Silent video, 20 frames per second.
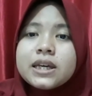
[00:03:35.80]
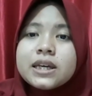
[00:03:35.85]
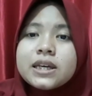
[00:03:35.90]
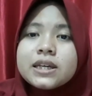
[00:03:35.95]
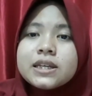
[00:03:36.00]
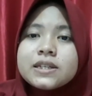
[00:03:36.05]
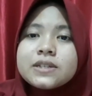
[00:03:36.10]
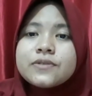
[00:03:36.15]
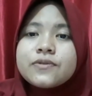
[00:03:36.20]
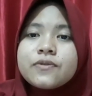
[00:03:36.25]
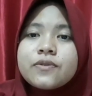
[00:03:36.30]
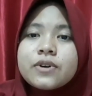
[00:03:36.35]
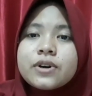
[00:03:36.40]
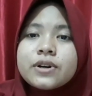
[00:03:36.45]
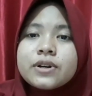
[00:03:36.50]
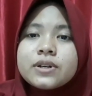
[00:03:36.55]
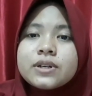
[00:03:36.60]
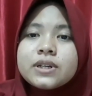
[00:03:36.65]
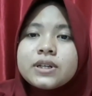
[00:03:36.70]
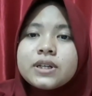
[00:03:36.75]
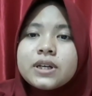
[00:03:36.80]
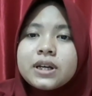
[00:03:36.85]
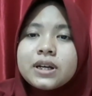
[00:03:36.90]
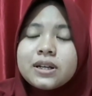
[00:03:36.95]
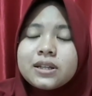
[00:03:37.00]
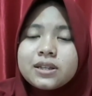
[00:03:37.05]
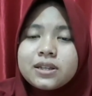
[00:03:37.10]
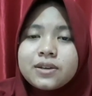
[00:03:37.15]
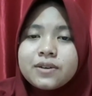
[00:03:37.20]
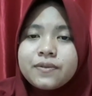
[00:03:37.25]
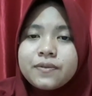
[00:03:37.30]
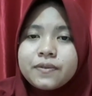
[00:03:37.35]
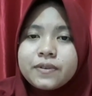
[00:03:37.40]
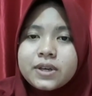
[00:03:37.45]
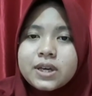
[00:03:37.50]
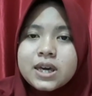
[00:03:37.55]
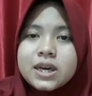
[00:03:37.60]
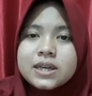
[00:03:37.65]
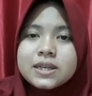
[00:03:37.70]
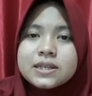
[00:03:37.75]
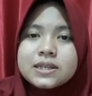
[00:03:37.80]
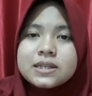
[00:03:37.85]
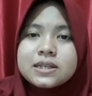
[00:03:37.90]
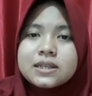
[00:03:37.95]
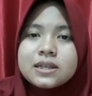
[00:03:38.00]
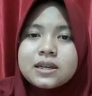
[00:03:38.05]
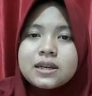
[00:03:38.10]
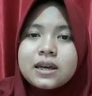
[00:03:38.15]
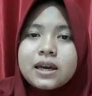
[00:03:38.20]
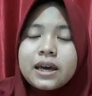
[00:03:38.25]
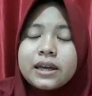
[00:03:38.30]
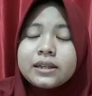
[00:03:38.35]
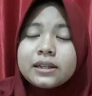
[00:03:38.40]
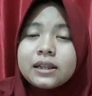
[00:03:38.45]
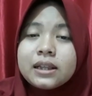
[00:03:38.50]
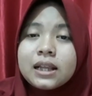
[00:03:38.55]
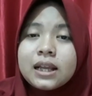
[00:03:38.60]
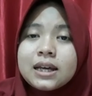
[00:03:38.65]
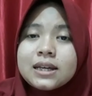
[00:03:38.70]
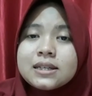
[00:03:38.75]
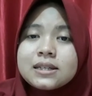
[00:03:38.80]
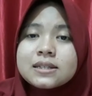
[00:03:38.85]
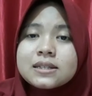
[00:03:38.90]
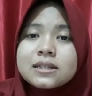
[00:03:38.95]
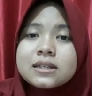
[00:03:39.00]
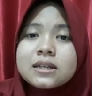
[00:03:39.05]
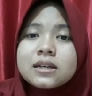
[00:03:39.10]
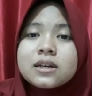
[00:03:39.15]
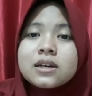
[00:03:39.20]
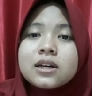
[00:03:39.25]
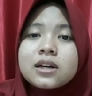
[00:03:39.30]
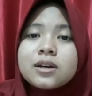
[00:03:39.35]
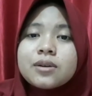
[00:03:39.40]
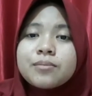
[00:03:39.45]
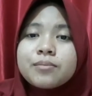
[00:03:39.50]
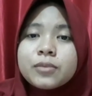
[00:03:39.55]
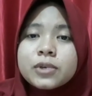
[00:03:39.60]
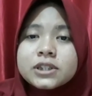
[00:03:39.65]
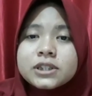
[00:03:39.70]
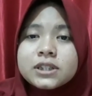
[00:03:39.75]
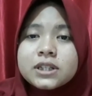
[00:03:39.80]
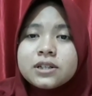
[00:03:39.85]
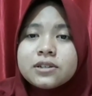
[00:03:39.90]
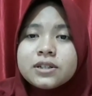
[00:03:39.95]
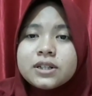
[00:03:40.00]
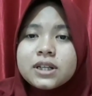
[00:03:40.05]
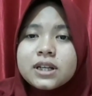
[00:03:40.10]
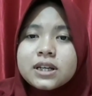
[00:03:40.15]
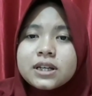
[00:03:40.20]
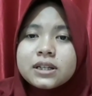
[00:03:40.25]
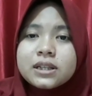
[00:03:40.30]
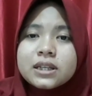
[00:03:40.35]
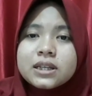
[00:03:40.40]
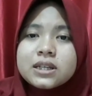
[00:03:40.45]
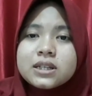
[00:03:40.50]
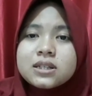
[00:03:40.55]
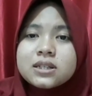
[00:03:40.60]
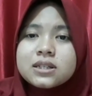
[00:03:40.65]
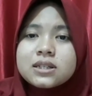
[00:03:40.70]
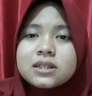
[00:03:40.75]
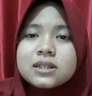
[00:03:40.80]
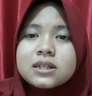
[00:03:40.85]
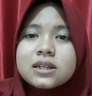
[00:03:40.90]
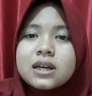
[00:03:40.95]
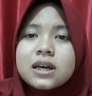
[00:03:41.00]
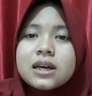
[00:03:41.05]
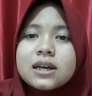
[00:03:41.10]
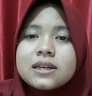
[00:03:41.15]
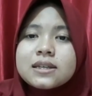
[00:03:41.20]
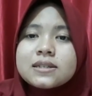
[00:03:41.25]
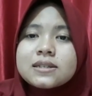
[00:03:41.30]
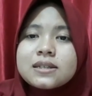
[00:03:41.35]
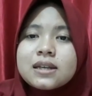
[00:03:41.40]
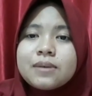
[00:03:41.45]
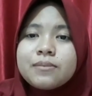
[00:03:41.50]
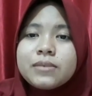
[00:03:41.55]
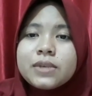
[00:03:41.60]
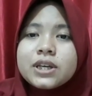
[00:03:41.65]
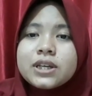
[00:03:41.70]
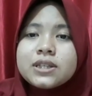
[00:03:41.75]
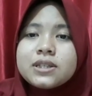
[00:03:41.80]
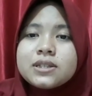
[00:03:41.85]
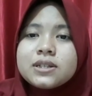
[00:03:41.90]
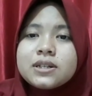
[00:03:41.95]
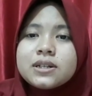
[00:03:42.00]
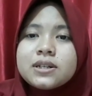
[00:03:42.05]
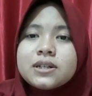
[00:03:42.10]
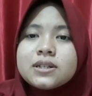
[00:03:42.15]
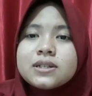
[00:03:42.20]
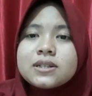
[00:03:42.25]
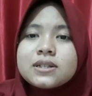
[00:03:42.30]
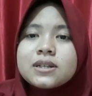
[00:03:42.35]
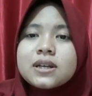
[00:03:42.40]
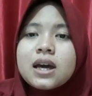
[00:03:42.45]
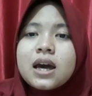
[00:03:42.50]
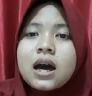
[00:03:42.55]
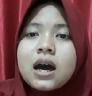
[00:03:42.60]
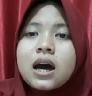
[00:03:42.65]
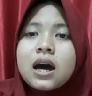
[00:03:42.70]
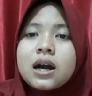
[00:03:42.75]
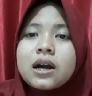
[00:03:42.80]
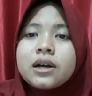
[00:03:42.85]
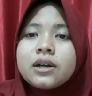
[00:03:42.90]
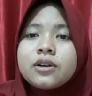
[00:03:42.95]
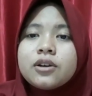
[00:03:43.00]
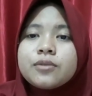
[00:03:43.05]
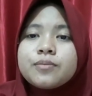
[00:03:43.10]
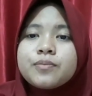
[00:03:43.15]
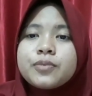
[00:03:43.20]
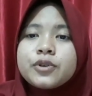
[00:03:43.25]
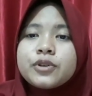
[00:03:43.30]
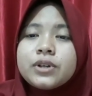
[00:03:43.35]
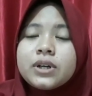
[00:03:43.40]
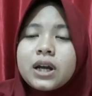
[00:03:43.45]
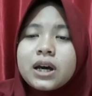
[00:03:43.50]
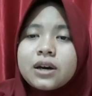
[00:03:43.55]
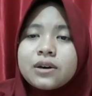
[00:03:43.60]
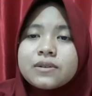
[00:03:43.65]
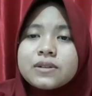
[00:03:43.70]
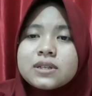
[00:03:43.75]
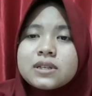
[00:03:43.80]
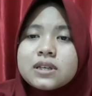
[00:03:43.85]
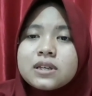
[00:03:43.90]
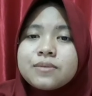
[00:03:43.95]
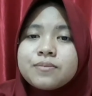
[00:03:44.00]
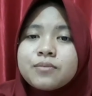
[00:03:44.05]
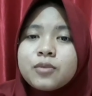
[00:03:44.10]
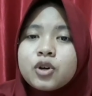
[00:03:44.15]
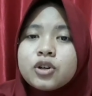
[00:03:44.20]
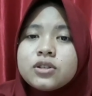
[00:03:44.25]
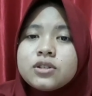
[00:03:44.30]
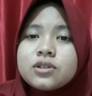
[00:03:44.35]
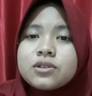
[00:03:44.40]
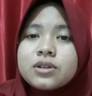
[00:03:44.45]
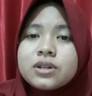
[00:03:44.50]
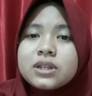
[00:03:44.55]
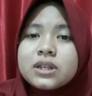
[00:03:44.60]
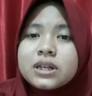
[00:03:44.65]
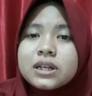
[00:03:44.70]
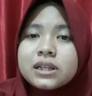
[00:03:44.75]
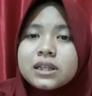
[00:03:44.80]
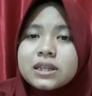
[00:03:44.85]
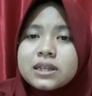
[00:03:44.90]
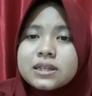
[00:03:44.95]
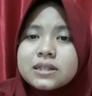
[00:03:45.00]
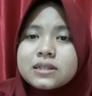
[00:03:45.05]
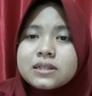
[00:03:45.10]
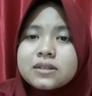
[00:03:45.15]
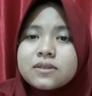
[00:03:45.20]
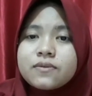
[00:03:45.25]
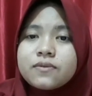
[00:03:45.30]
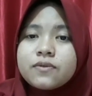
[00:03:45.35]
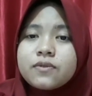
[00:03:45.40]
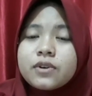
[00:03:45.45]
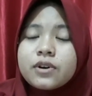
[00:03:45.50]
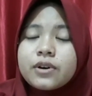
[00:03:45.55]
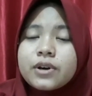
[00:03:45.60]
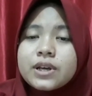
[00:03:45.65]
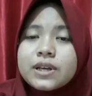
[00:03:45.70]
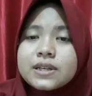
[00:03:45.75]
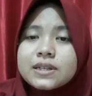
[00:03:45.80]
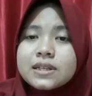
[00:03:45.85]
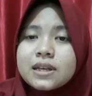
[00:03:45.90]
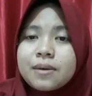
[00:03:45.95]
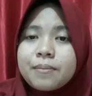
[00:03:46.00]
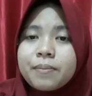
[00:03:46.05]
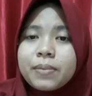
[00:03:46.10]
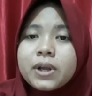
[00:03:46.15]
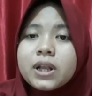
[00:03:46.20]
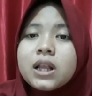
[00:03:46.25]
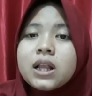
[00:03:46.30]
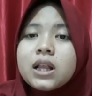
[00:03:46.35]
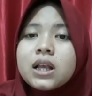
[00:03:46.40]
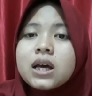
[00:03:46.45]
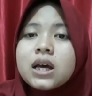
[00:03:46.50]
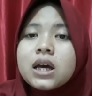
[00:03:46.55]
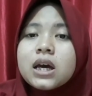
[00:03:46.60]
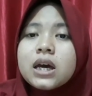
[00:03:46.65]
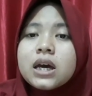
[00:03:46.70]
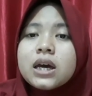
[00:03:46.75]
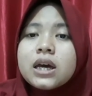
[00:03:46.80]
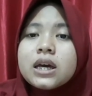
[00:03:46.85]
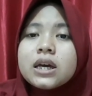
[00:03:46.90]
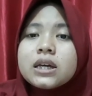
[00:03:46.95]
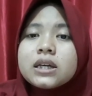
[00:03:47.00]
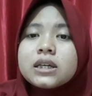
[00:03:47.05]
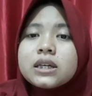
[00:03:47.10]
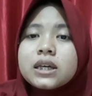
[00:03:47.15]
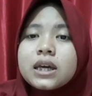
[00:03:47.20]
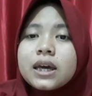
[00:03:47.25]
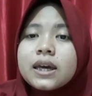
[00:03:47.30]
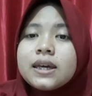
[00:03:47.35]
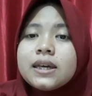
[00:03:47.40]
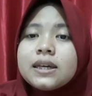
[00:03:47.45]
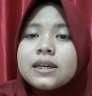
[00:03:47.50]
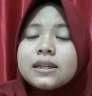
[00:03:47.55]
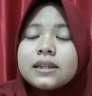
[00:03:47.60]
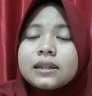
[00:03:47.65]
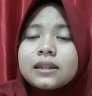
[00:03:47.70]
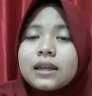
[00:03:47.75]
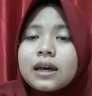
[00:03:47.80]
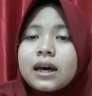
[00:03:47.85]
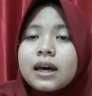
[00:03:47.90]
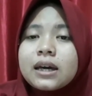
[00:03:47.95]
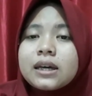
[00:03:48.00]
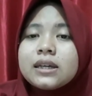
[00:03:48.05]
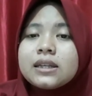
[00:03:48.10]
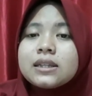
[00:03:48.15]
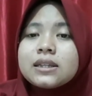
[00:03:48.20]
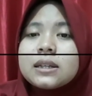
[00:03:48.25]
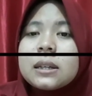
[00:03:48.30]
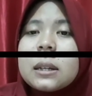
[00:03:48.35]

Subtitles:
his for genitive case. And the last, modern English, some letters are not pronounced in modern English. For example, K in night